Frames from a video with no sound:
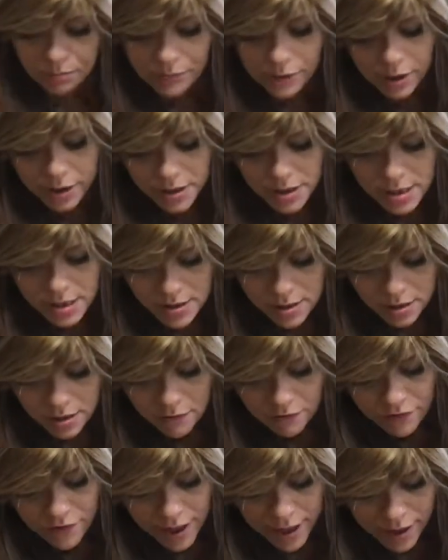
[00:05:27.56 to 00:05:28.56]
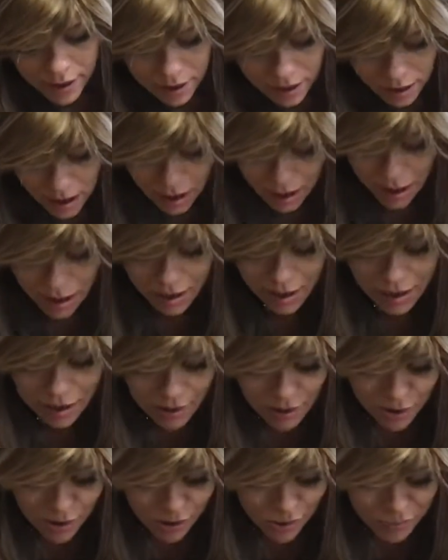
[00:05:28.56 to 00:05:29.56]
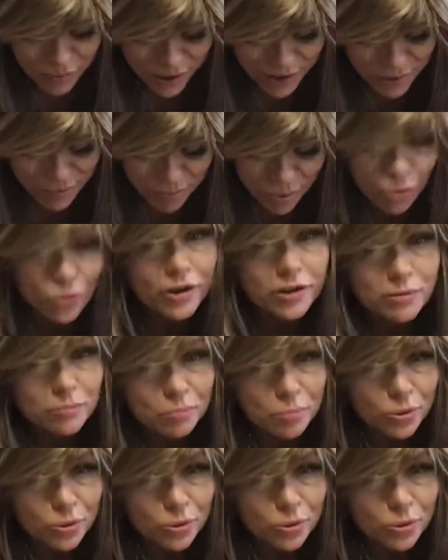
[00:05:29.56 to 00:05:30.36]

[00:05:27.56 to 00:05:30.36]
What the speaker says: Let's see if I hit all my important